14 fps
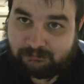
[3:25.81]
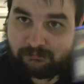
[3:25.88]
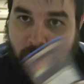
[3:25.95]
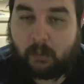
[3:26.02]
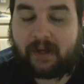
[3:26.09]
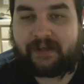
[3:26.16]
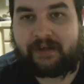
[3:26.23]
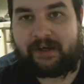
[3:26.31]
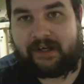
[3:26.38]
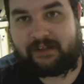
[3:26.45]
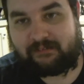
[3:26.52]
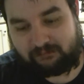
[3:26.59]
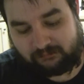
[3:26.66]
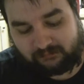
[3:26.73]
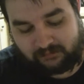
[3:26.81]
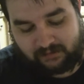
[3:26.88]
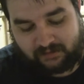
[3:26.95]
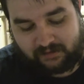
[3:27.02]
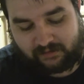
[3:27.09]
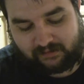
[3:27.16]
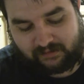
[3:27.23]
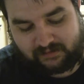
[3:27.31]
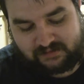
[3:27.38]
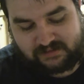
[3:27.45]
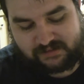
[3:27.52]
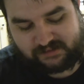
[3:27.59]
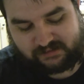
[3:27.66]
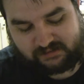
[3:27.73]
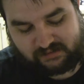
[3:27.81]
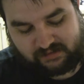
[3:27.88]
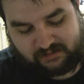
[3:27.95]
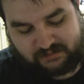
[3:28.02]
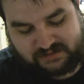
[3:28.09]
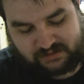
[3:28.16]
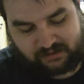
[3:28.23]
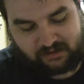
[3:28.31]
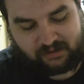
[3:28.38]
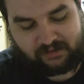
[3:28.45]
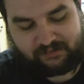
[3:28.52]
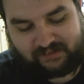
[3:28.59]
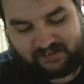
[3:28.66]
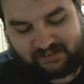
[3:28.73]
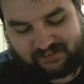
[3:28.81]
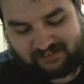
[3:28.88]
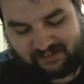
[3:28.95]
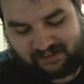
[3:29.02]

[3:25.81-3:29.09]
Why not? That was a card that